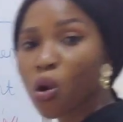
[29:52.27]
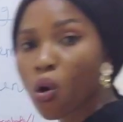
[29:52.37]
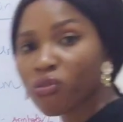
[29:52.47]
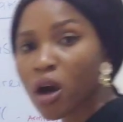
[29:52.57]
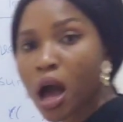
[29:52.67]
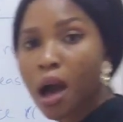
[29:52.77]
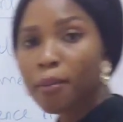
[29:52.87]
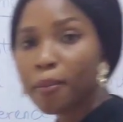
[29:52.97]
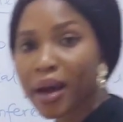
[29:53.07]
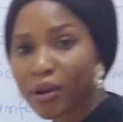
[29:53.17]
of
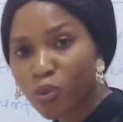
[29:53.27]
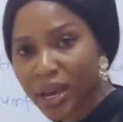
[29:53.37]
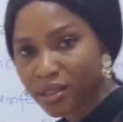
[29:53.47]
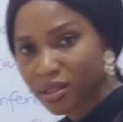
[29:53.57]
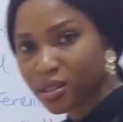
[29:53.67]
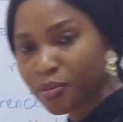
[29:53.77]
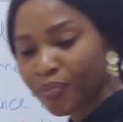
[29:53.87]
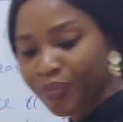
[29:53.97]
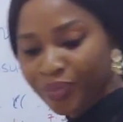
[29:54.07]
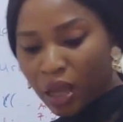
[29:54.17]
my waist.
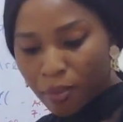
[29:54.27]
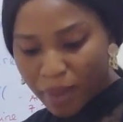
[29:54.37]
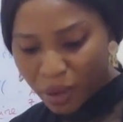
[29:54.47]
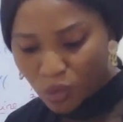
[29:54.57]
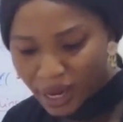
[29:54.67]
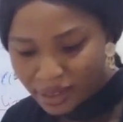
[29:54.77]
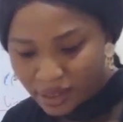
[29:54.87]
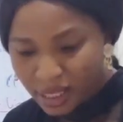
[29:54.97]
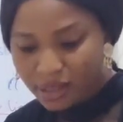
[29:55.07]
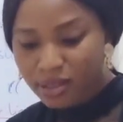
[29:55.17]
My
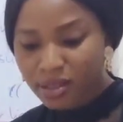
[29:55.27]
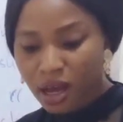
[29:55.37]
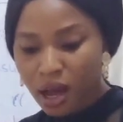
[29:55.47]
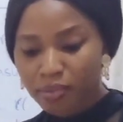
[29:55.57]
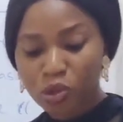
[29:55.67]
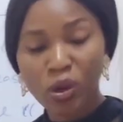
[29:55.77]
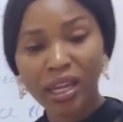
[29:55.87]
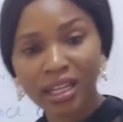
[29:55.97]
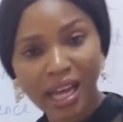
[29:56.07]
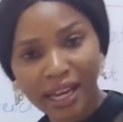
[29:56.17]
waist is
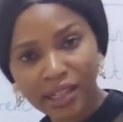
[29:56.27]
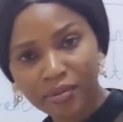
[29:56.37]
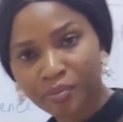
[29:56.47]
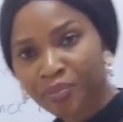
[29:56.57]
29,